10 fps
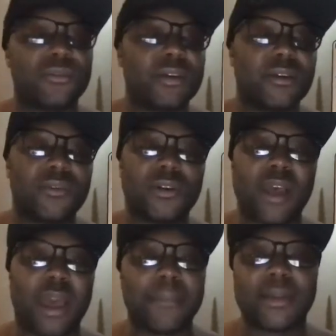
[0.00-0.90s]
Real world
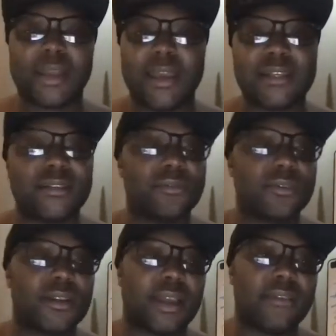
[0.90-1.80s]
application,
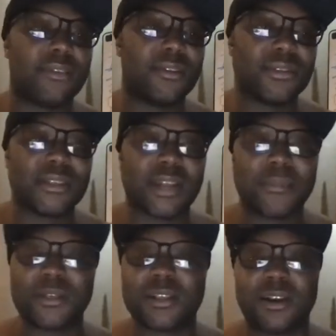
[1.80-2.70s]
real life usage.
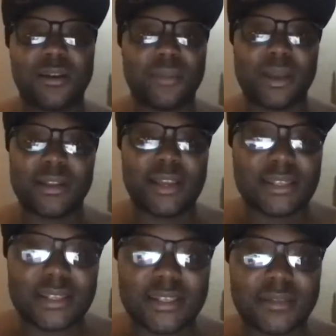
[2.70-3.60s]
I've been talking about that
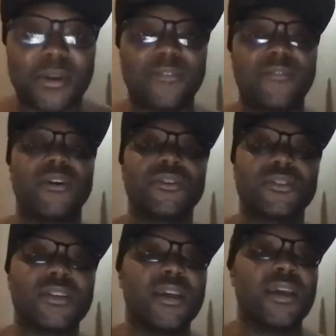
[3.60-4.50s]
since my
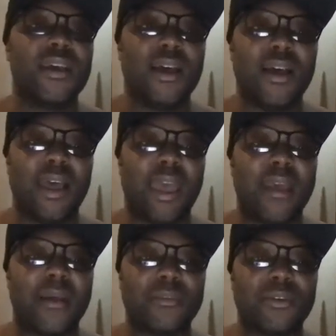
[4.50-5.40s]
first
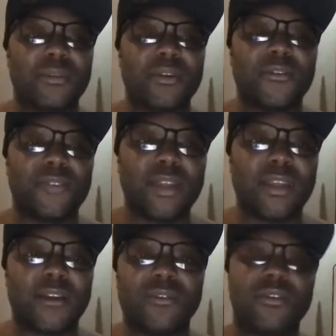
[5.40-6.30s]
Amp crypto
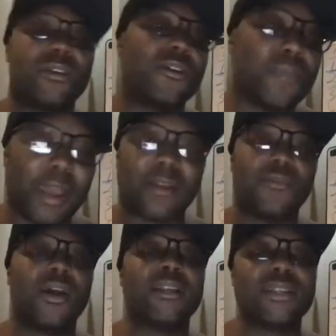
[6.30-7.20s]
video. You can go back and
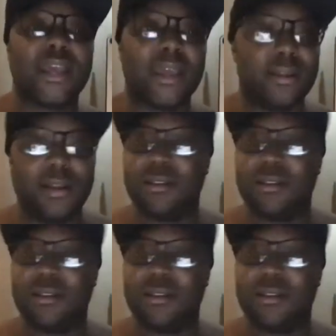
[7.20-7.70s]
watch that.